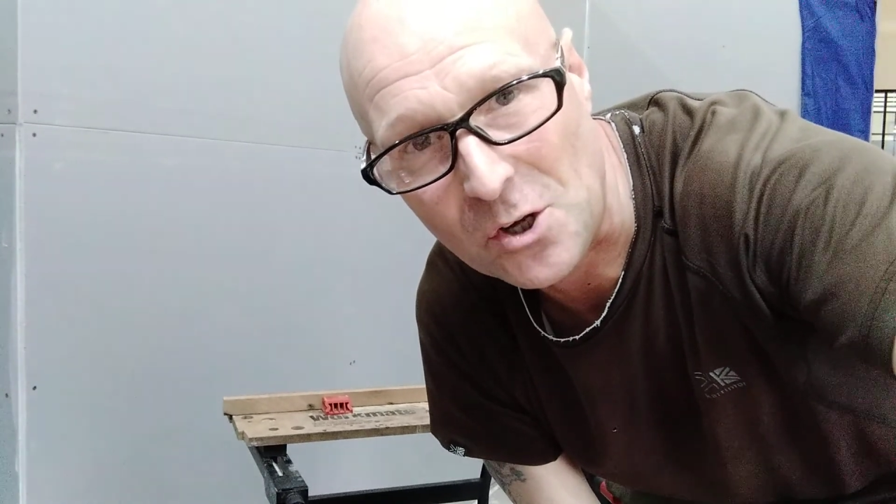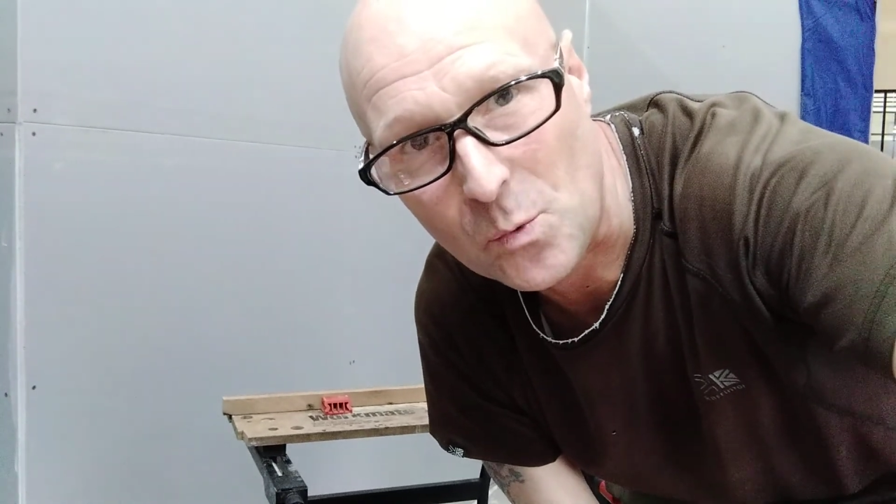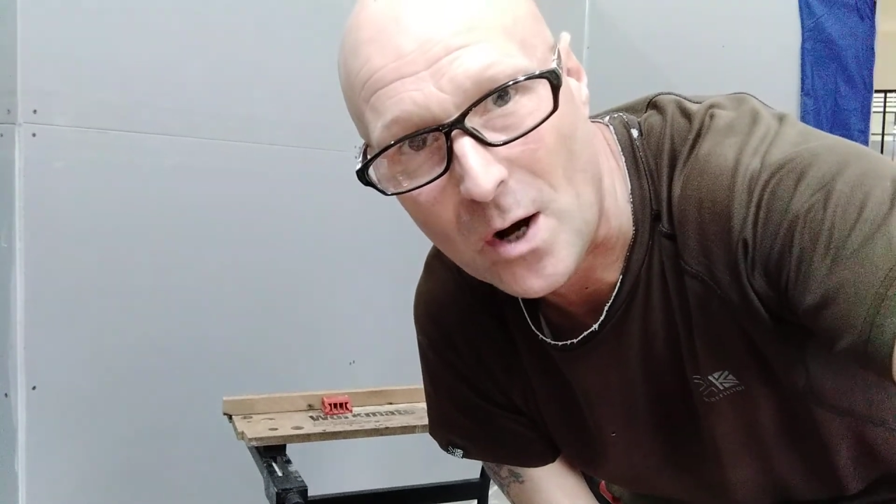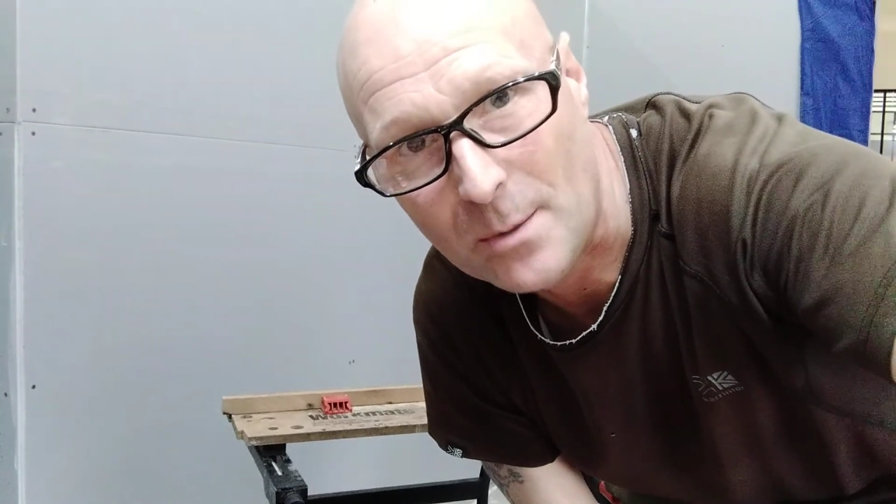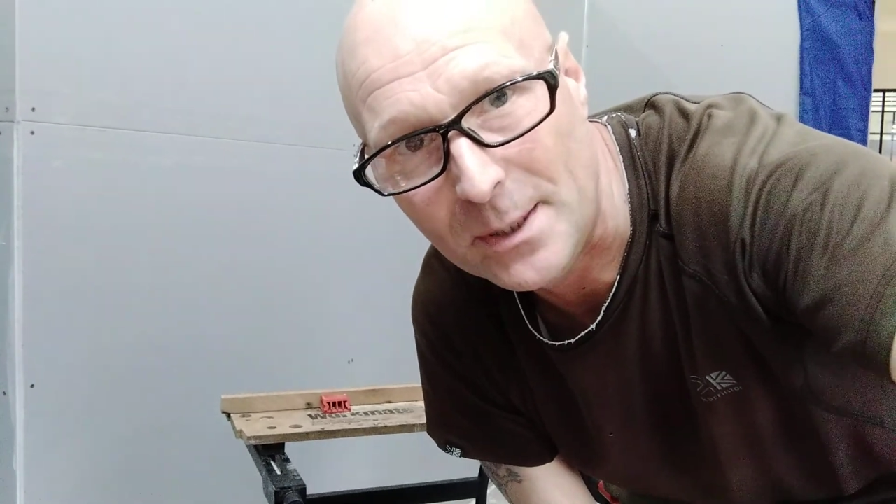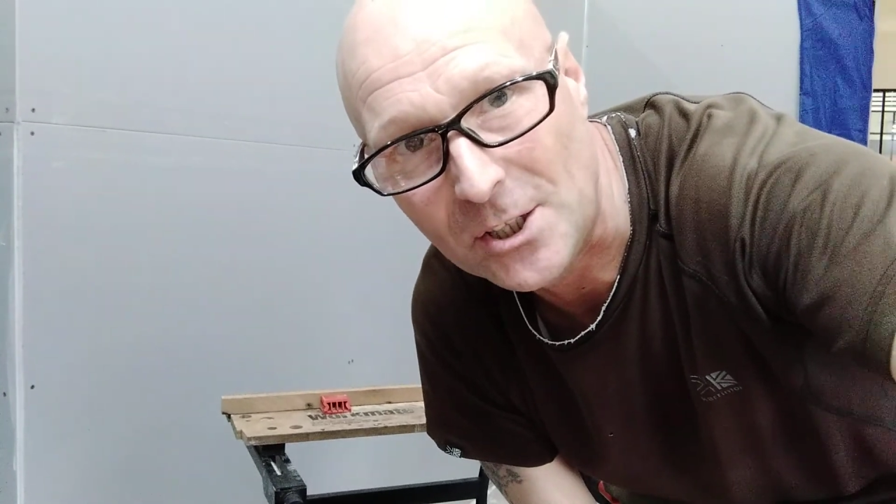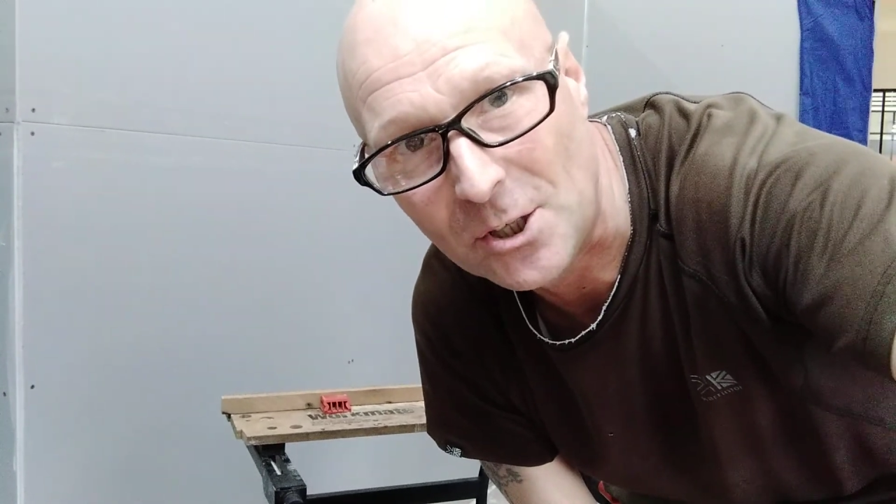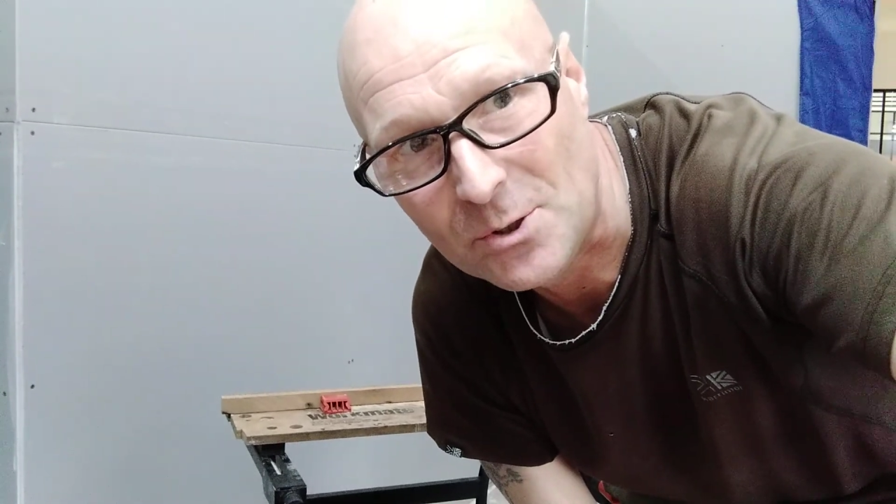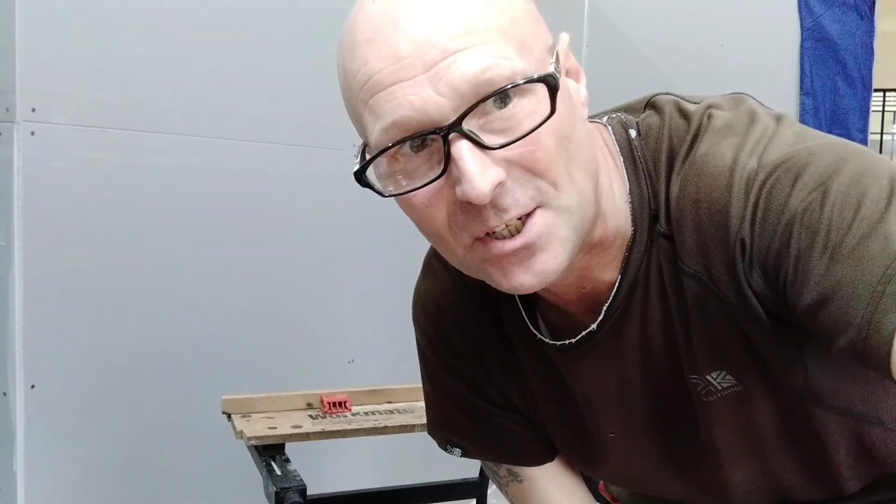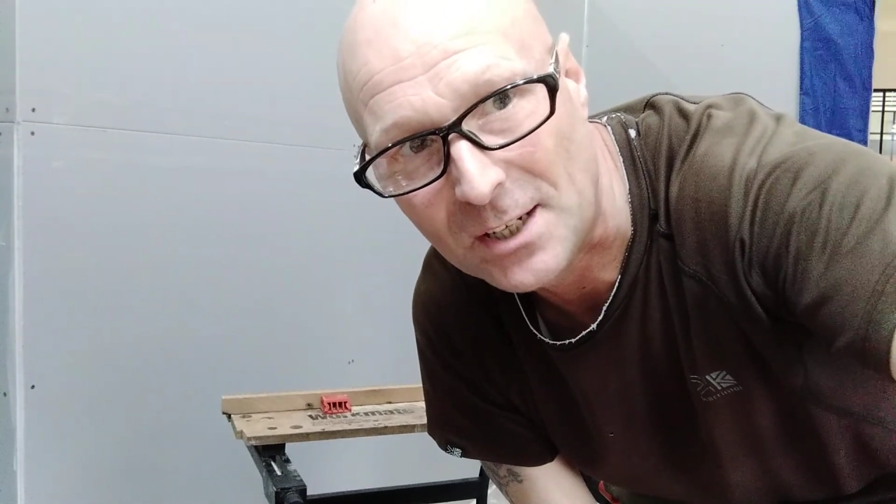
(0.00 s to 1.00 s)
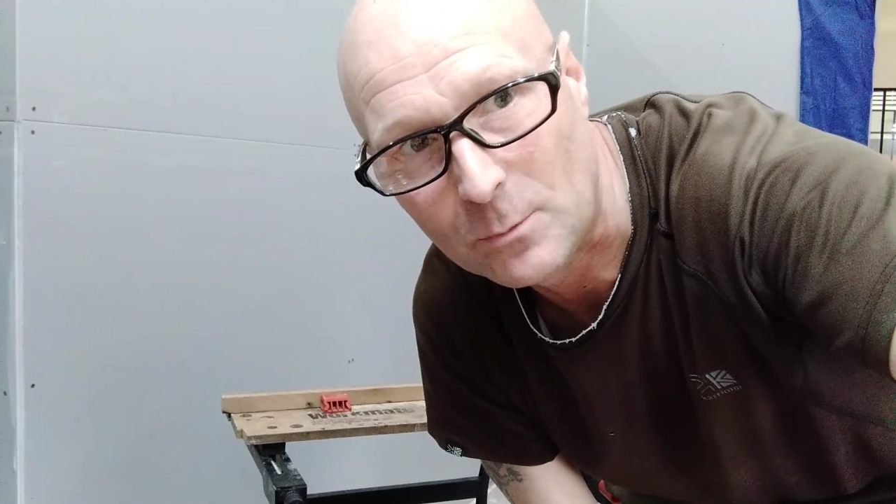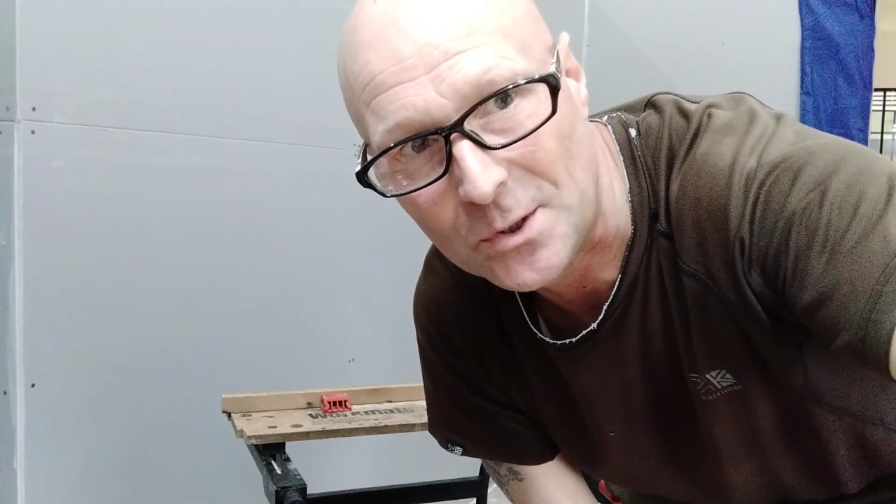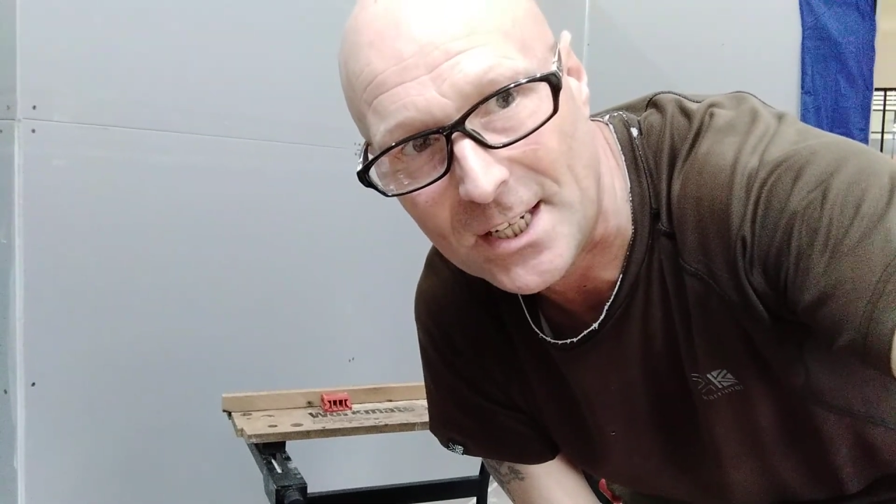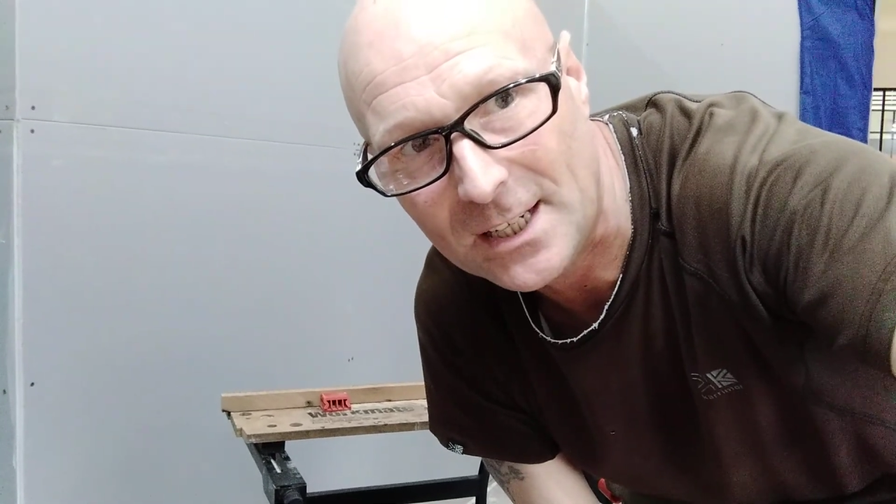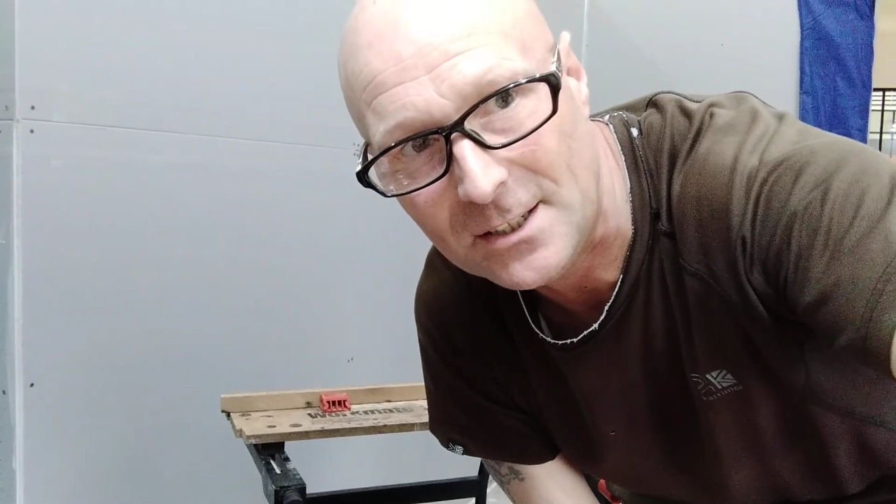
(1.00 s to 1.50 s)
what I'll be using. 1
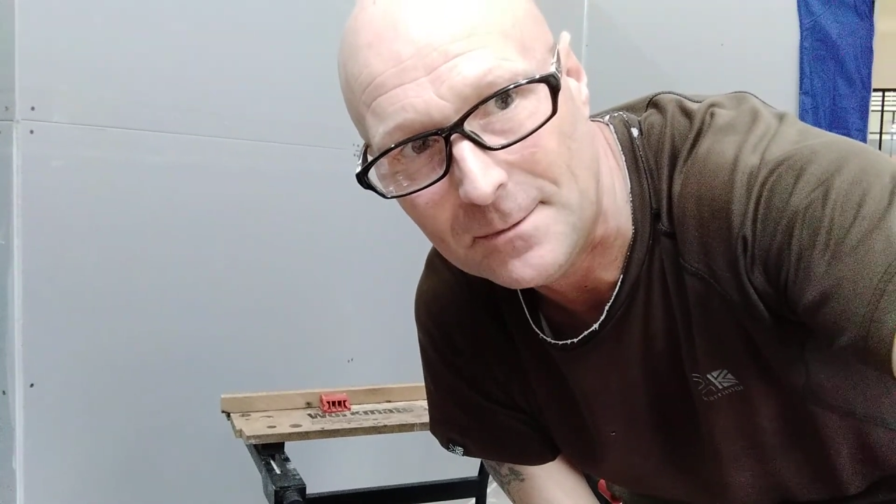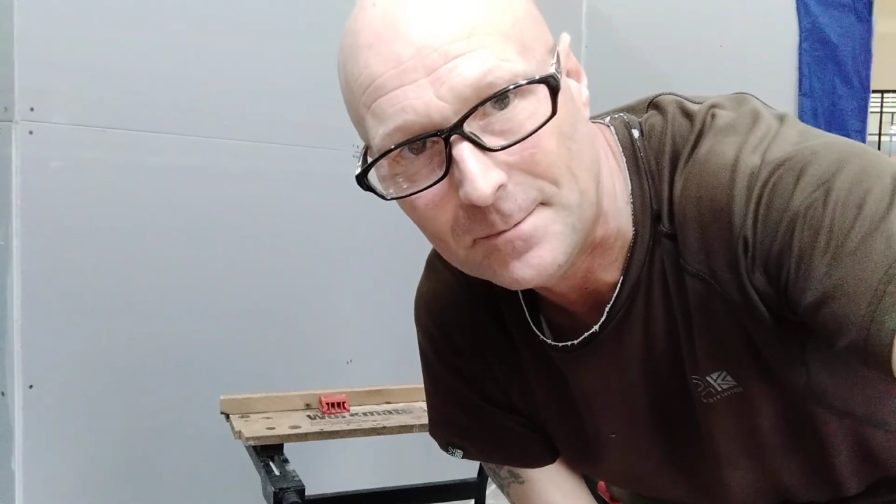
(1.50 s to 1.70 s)
second.